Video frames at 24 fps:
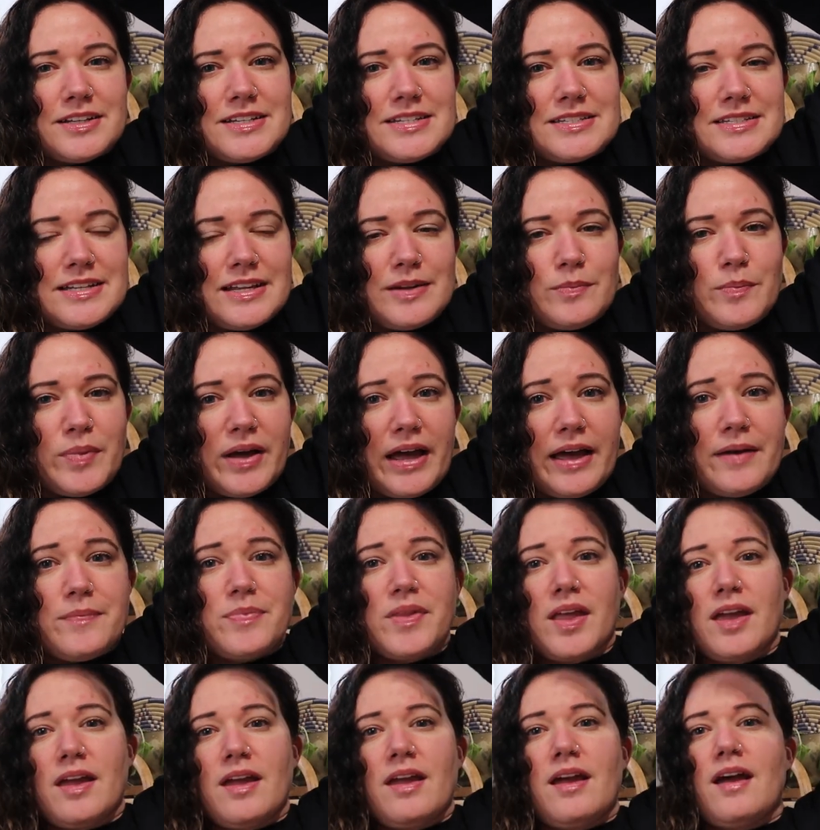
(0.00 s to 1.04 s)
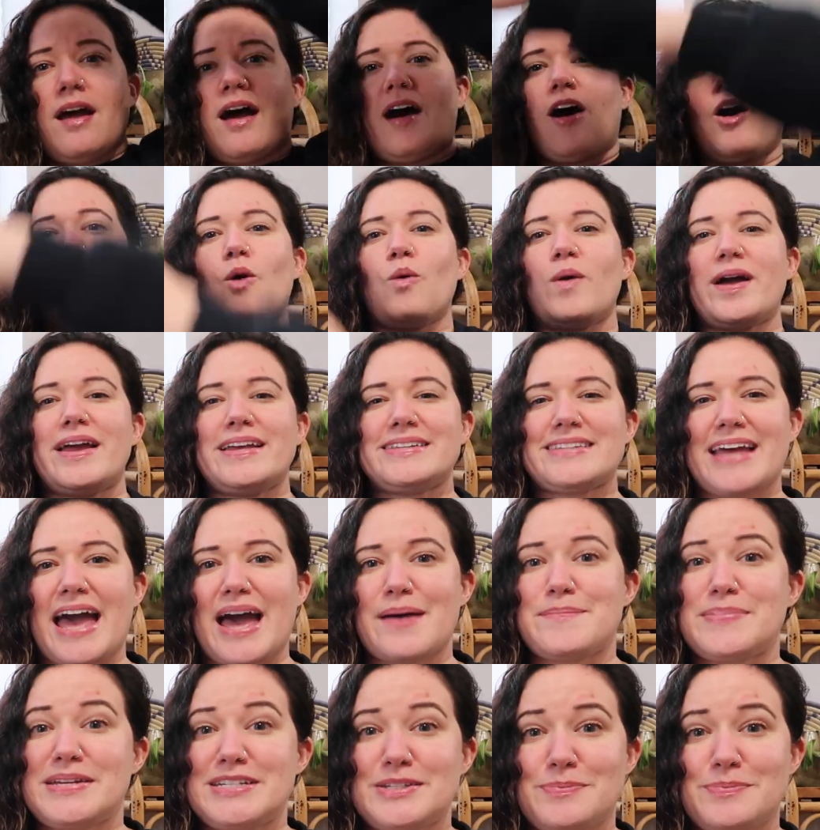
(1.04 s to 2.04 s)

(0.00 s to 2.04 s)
listed, but always happy